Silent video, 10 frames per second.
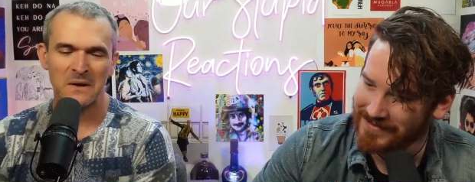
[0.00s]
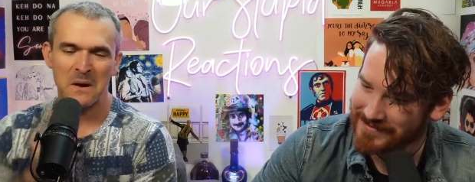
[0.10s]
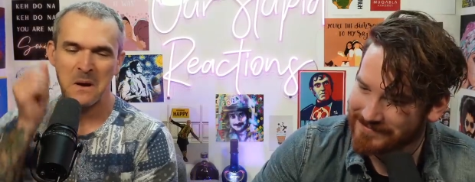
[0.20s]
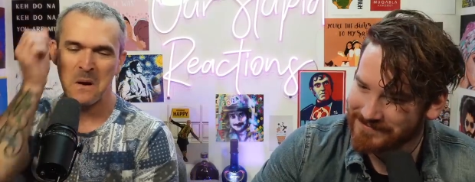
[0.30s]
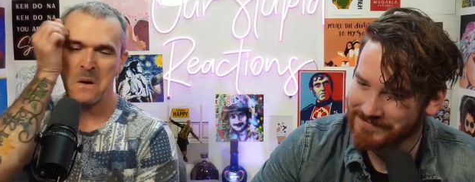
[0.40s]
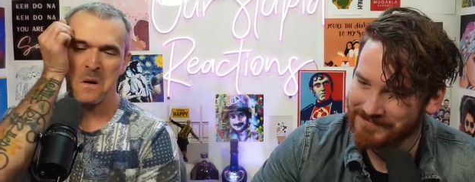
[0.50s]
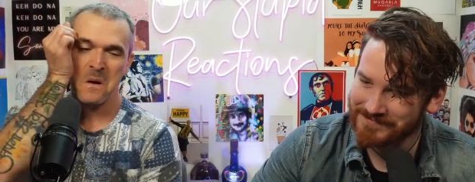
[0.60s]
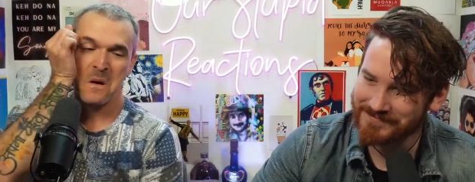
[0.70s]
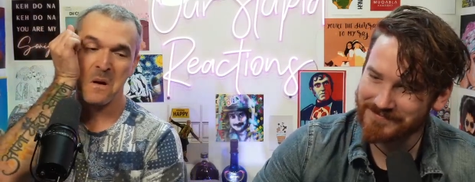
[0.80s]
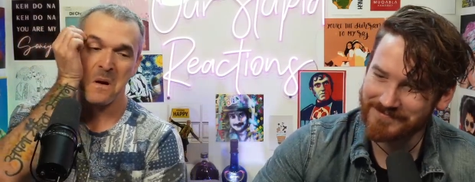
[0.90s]

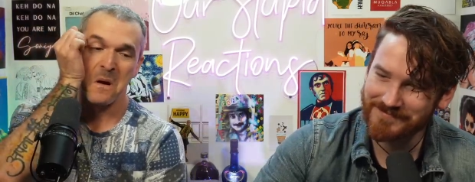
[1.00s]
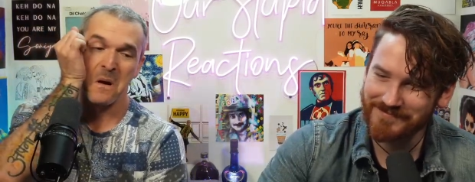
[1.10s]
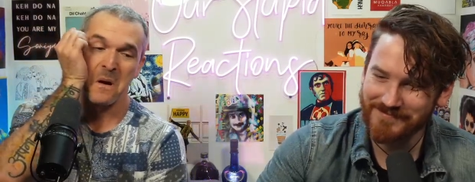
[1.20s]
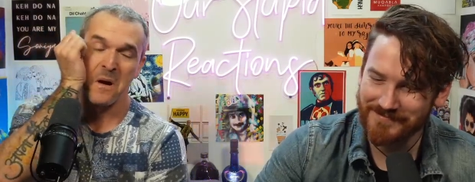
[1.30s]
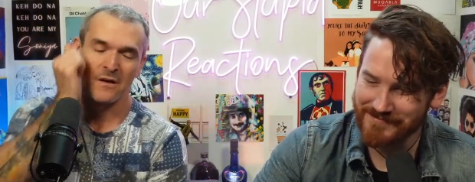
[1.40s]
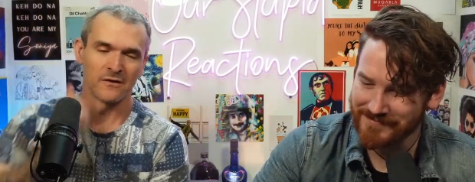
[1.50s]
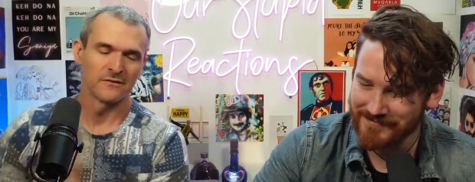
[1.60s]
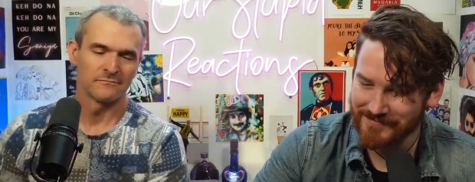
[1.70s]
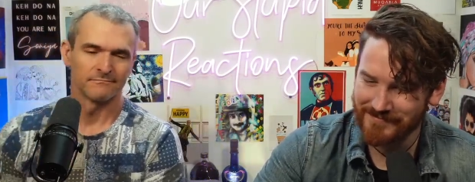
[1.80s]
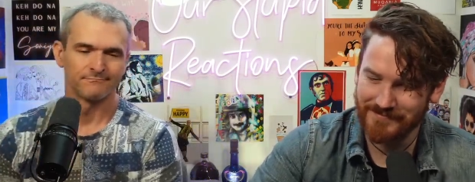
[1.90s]

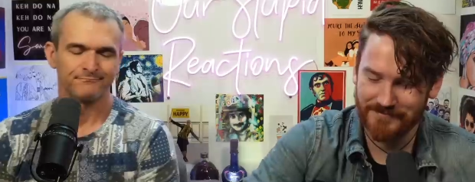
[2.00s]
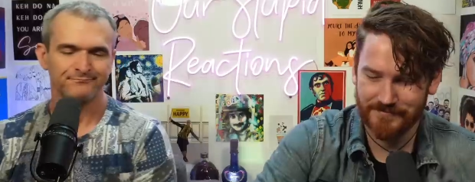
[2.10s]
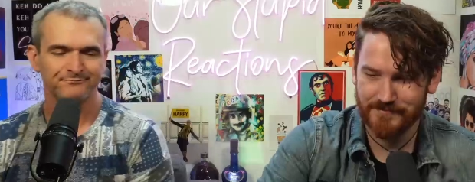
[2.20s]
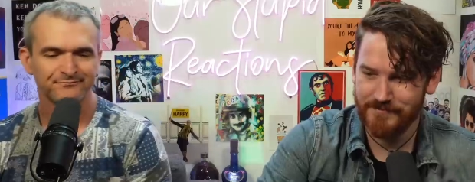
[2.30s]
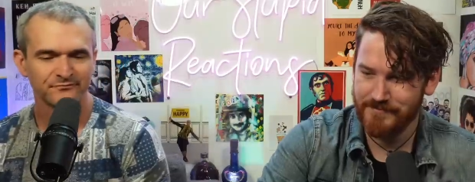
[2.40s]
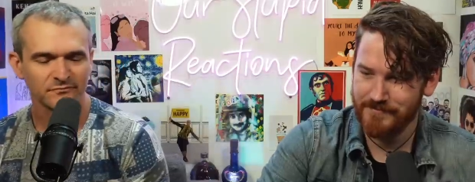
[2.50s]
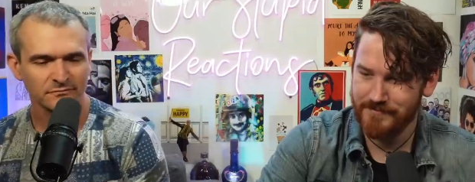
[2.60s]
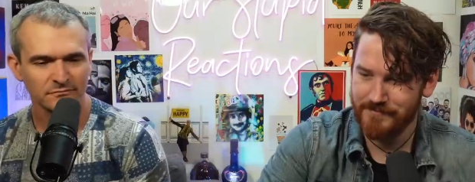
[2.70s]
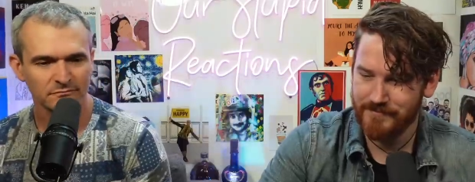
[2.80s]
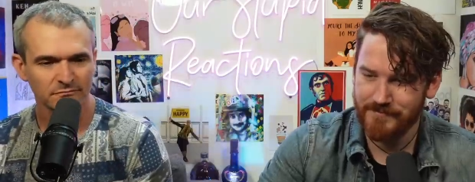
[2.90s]

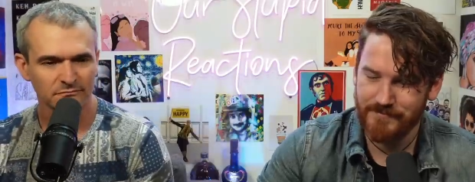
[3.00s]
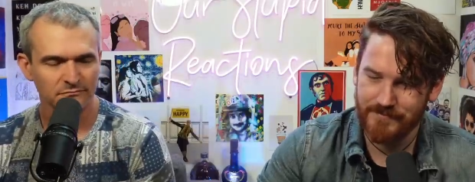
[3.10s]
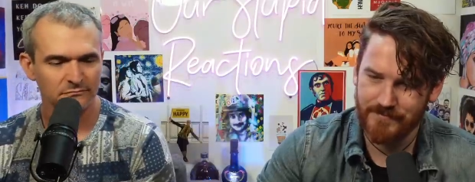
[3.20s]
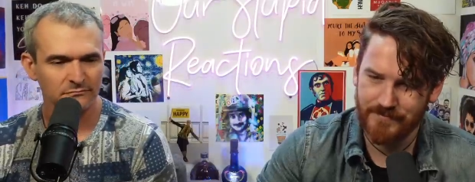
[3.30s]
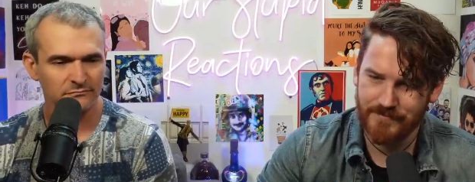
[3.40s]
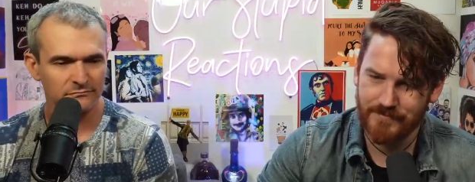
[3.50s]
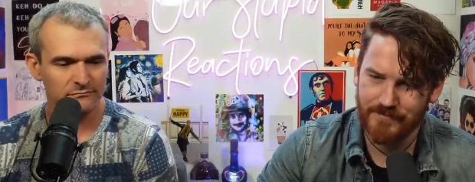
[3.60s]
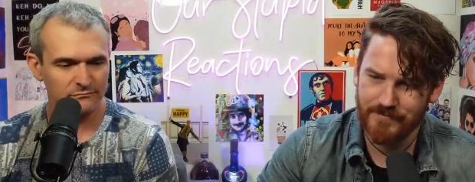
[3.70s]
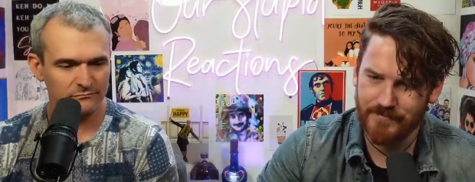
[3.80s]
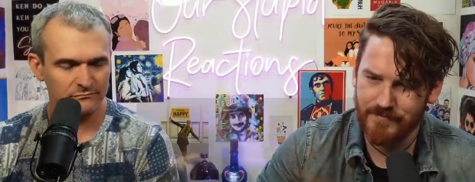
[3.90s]

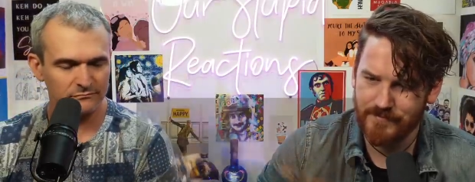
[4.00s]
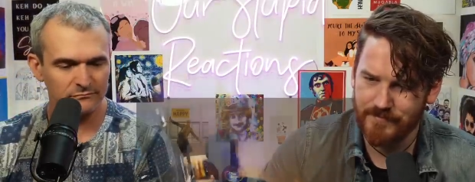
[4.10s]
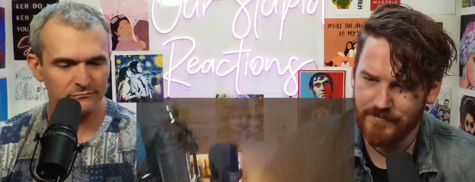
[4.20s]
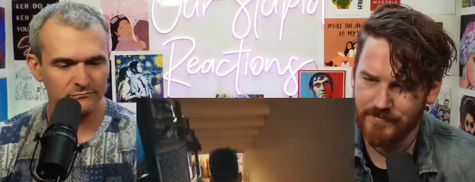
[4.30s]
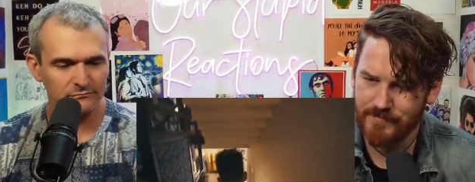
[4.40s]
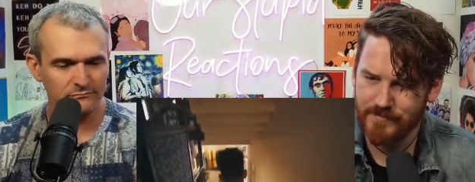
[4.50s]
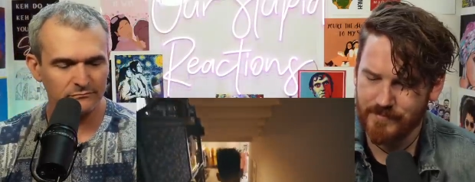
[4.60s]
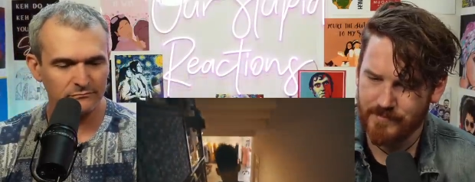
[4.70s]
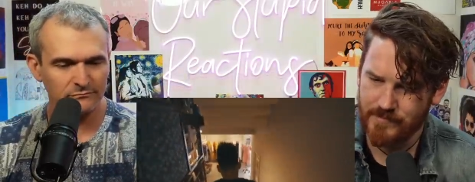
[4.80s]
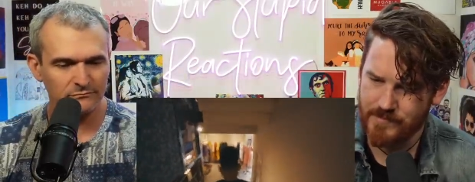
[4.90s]

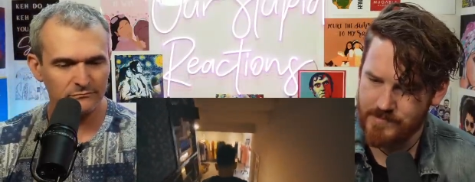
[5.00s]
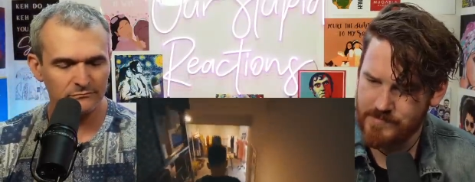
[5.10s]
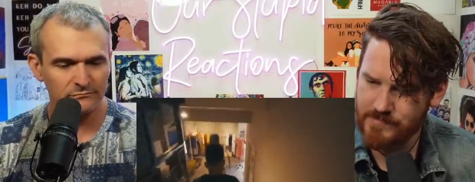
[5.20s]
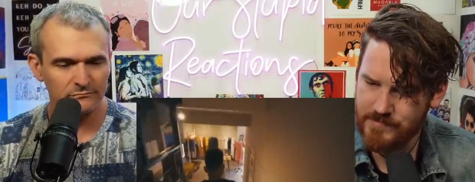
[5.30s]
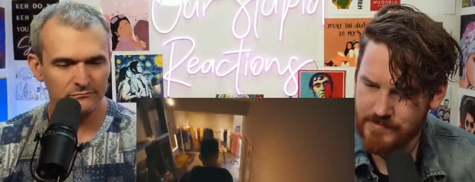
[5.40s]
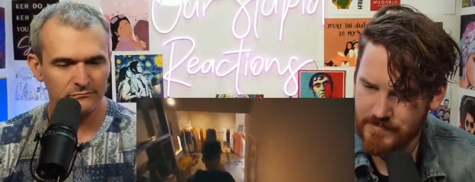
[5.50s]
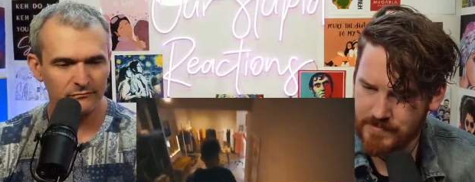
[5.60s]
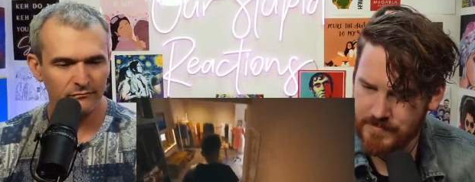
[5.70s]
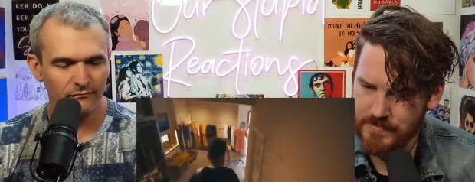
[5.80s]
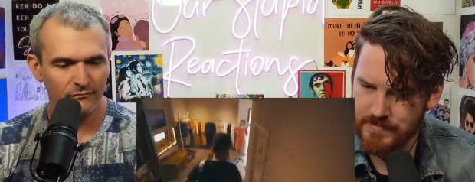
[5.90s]

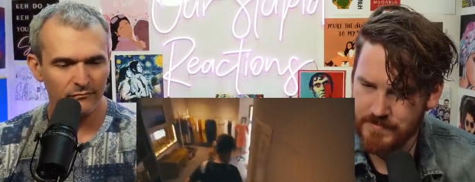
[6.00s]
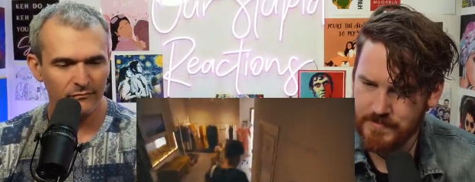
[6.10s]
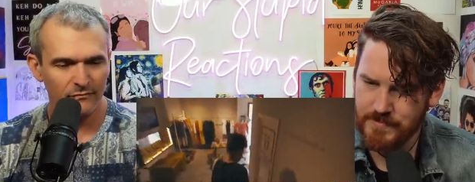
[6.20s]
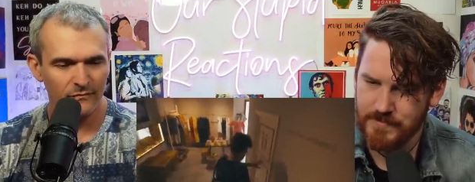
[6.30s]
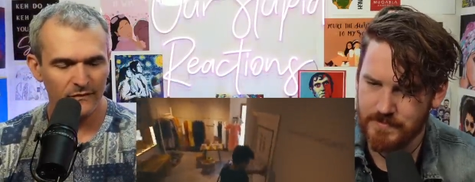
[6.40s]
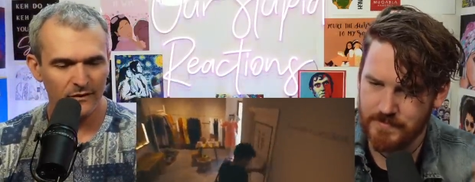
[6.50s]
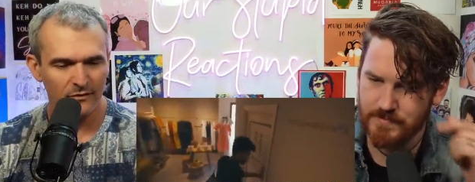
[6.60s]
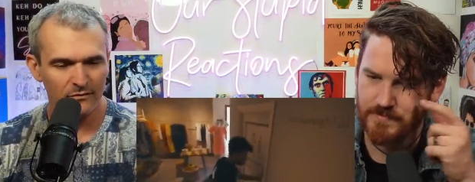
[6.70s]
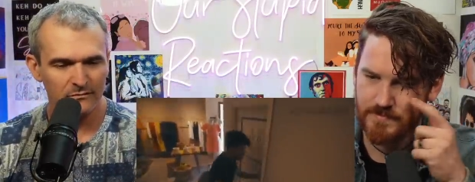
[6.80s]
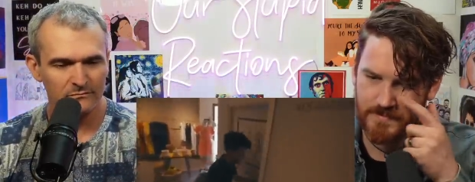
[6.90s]

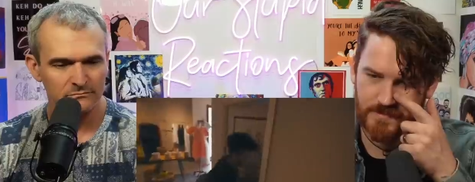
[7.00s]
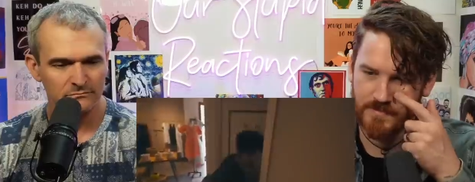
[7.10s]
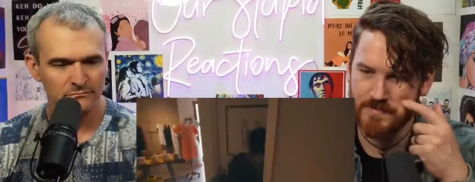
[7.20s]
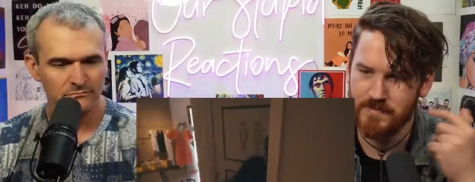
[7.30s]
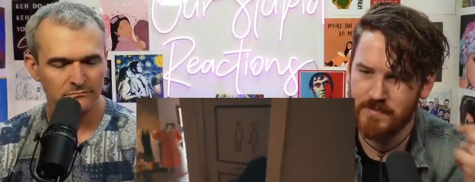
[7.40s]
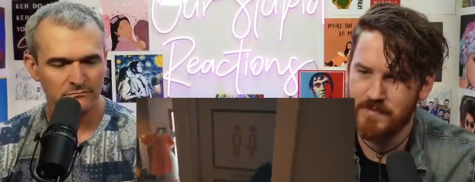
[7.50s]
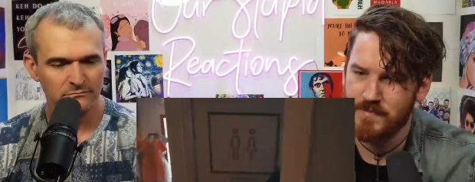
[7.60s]
[no speech]